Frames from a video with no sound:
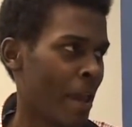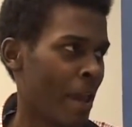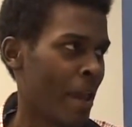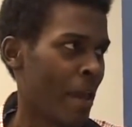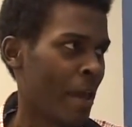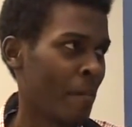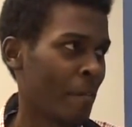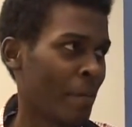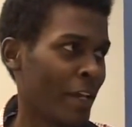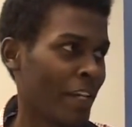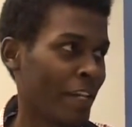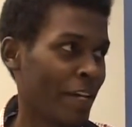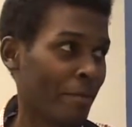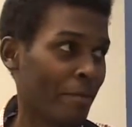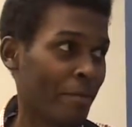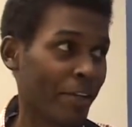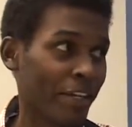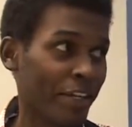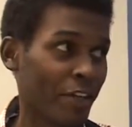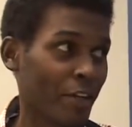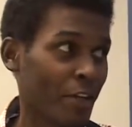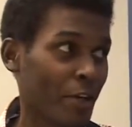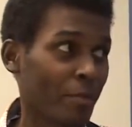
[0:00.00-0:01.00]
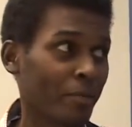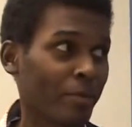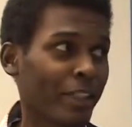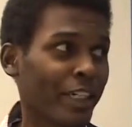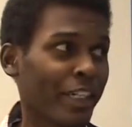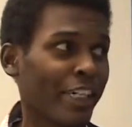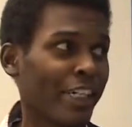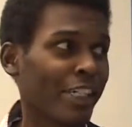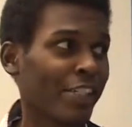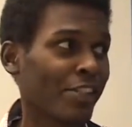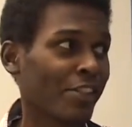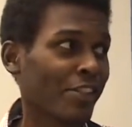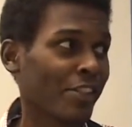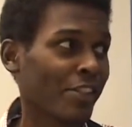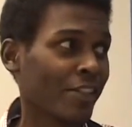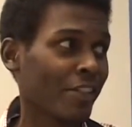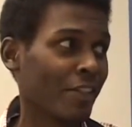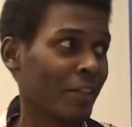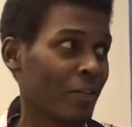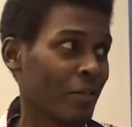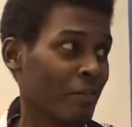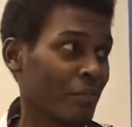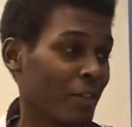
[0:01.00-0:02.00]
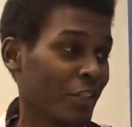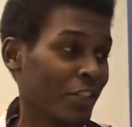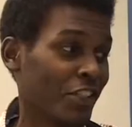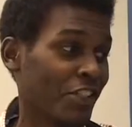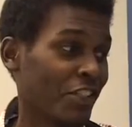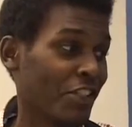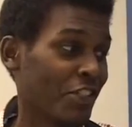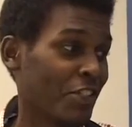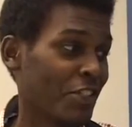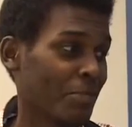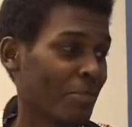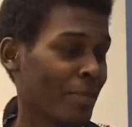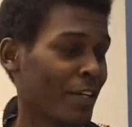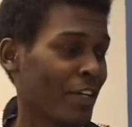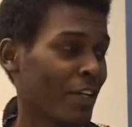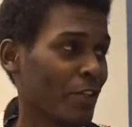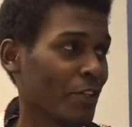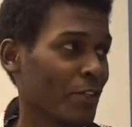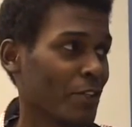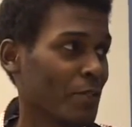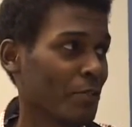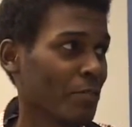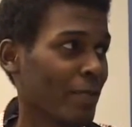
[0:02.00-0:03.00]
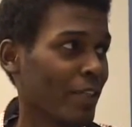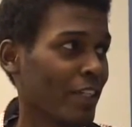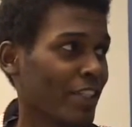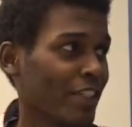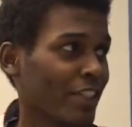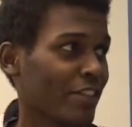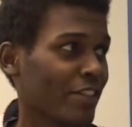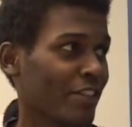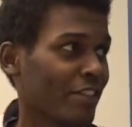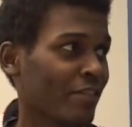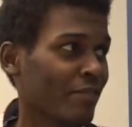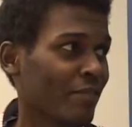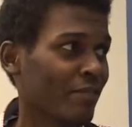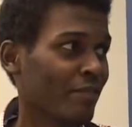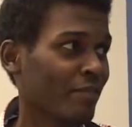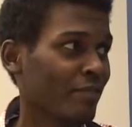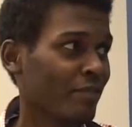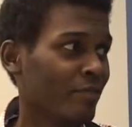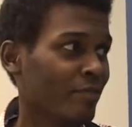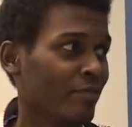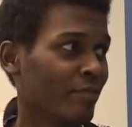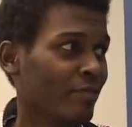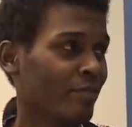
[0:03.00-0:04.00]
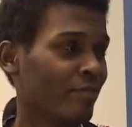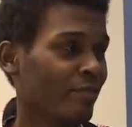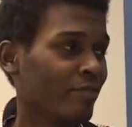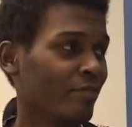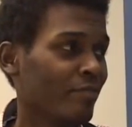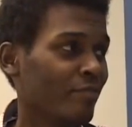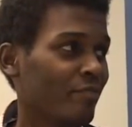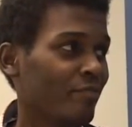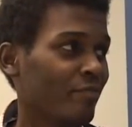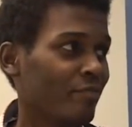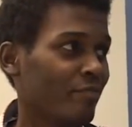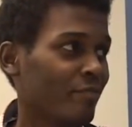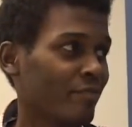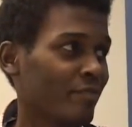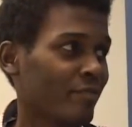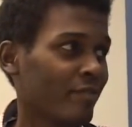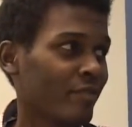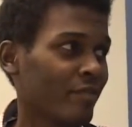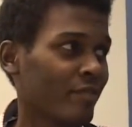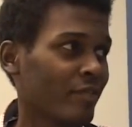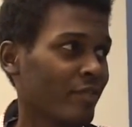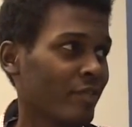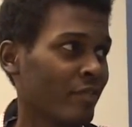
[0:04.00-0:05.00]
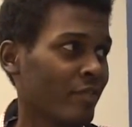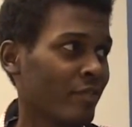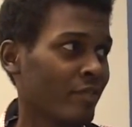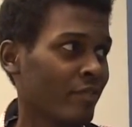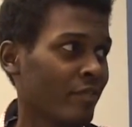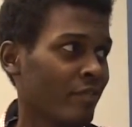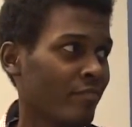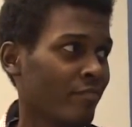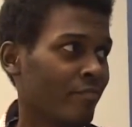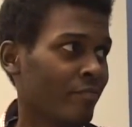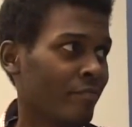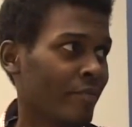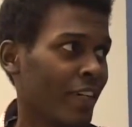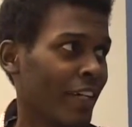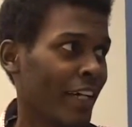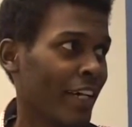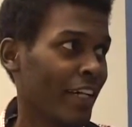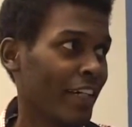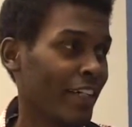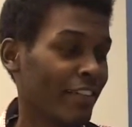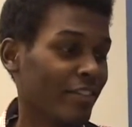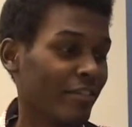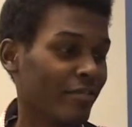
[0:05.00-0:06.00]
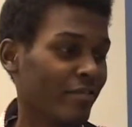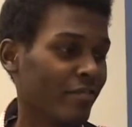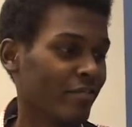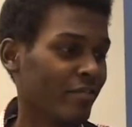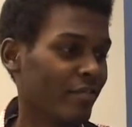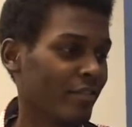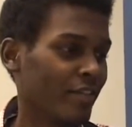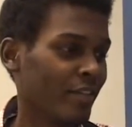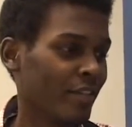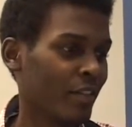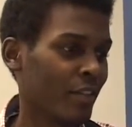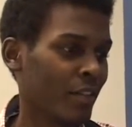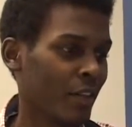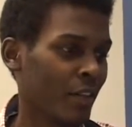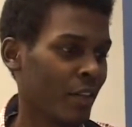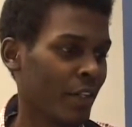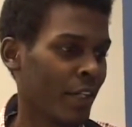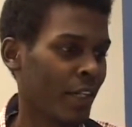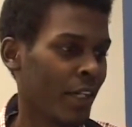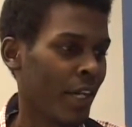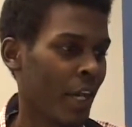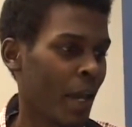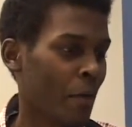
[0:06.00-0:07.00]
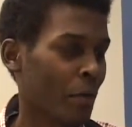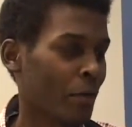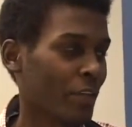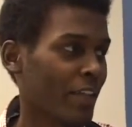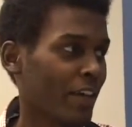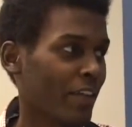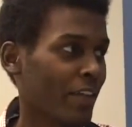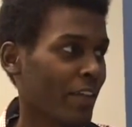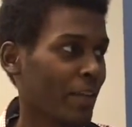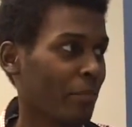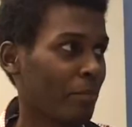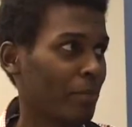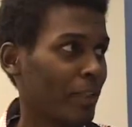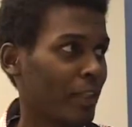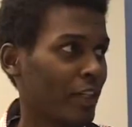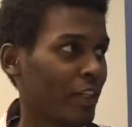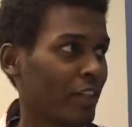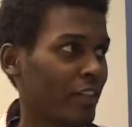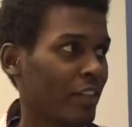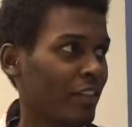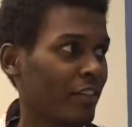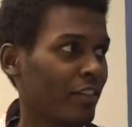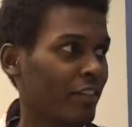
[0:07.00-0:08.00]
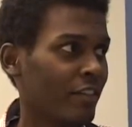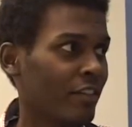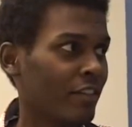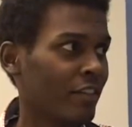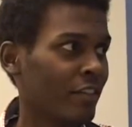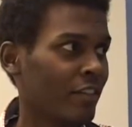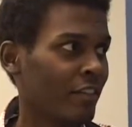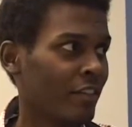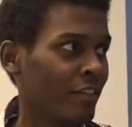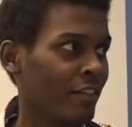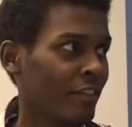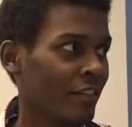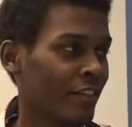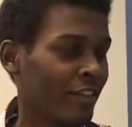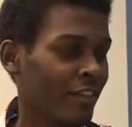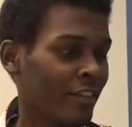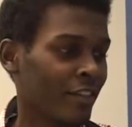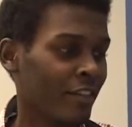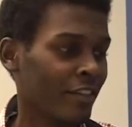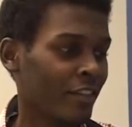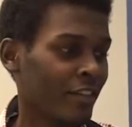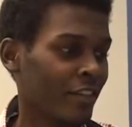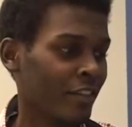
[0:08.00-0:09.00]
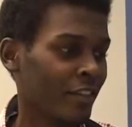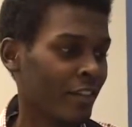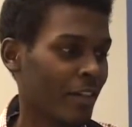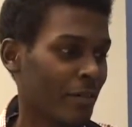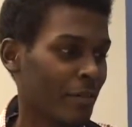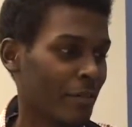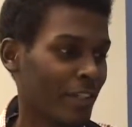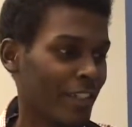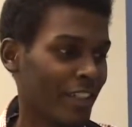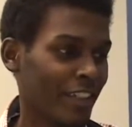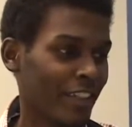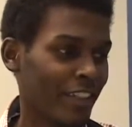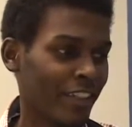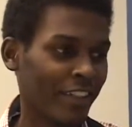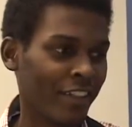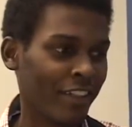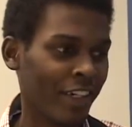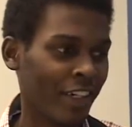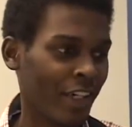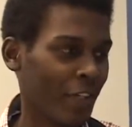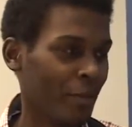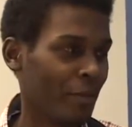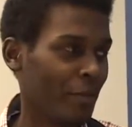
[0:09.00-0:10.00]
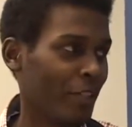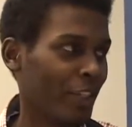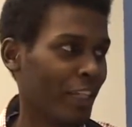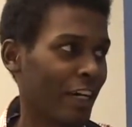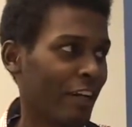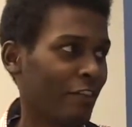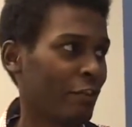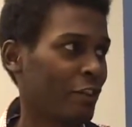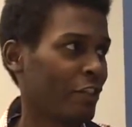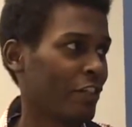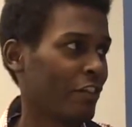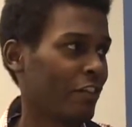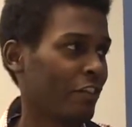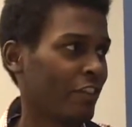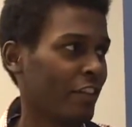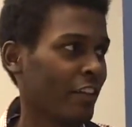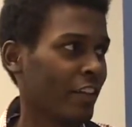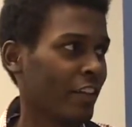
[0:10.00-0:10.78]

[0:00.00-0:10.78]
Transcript: It may not be in your plans, but it's in somebody else's plans. Mm. And without that blood, I mean, it could be life or death.